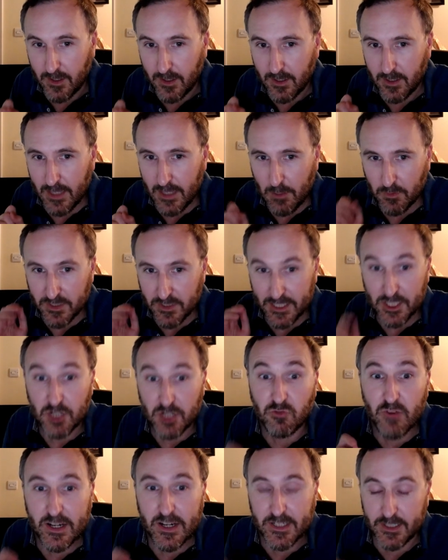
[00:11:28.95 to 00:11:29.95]
It was actually
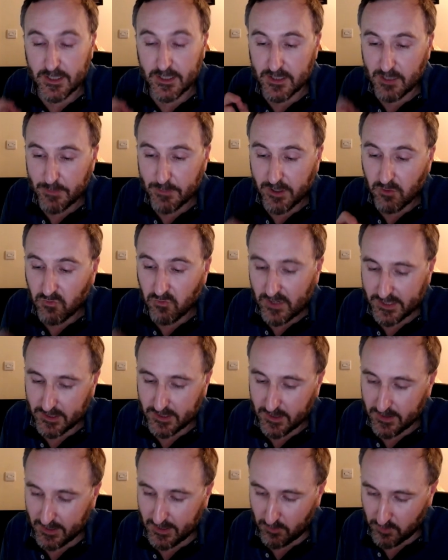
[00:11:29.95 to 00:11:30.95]
Reddit. Somebody on Reddit, I
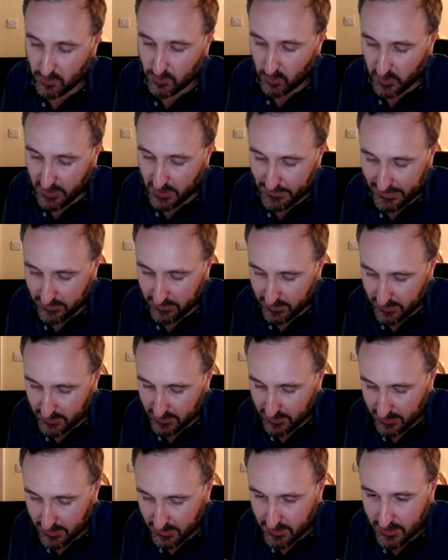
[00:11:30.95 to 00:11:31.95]
think, was talking about this and
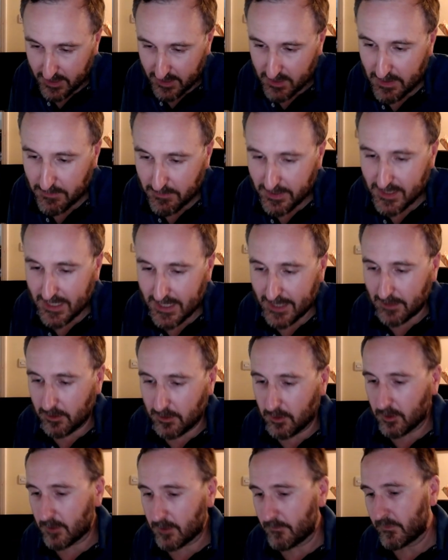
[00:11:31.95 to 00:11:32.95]
decided to make me take a look.